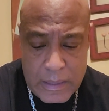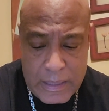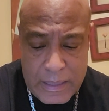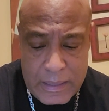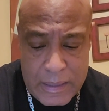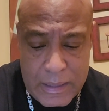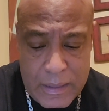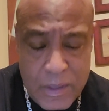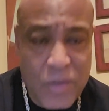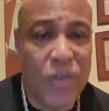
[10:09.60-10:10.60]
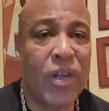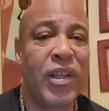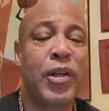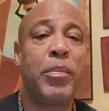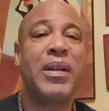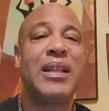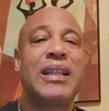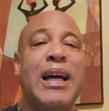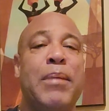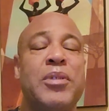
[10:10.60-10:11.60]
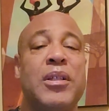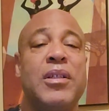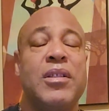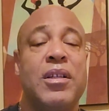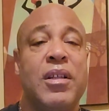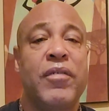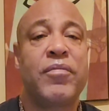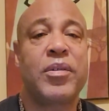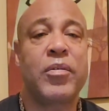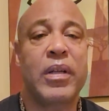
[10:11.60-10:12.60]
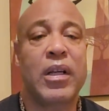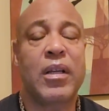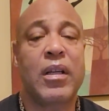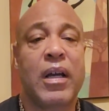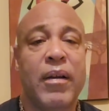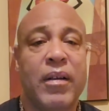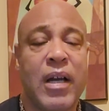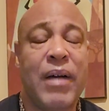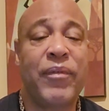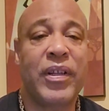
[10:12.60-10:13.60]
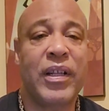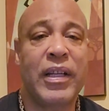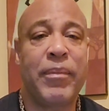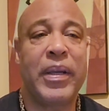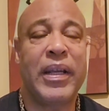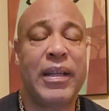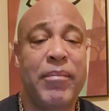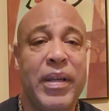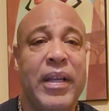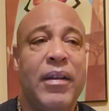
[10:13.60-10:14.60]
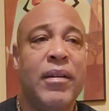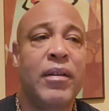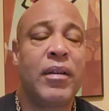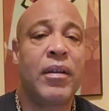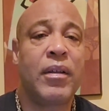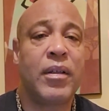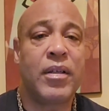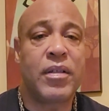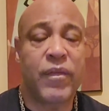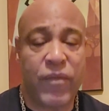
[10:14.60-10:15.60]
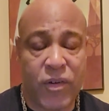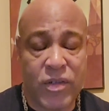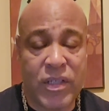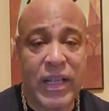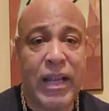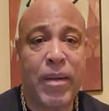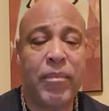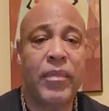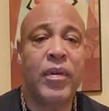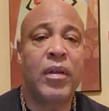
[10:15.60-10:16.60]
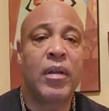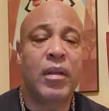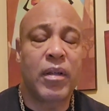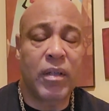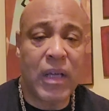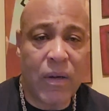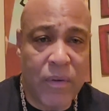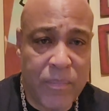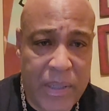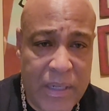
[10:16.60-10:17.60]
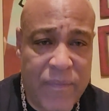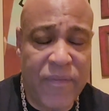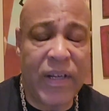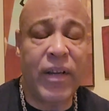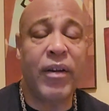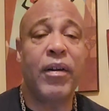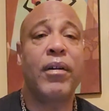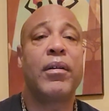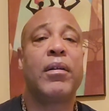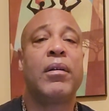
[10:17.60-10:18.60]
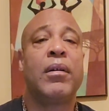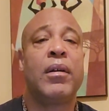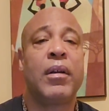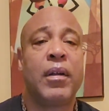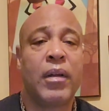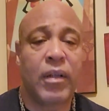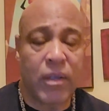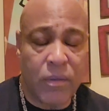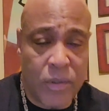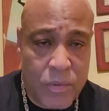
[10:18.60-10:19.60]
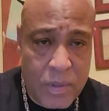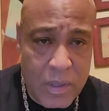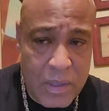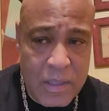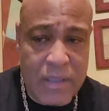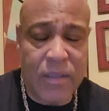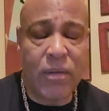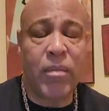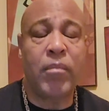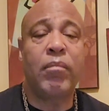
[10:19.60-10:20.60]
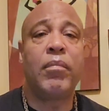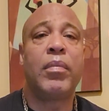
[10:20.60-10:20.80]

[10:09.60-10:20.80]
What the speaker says: and you're doing a little bit of time. See, this is the difference between a convict and inmate. Inmate, it's your first time. You're not a repeat offender. You're new to the system.